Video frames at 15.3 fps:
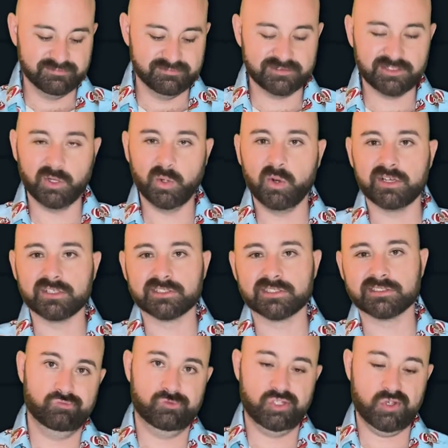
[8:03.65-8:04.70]
It's a
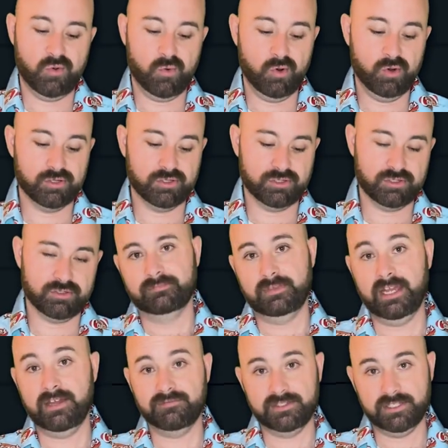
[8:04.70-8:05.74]
horse. It's a horse.
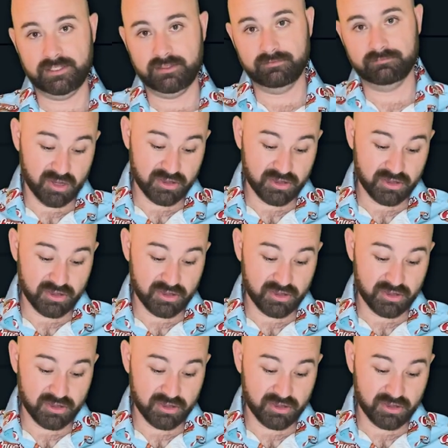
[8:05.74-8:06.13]
F tier.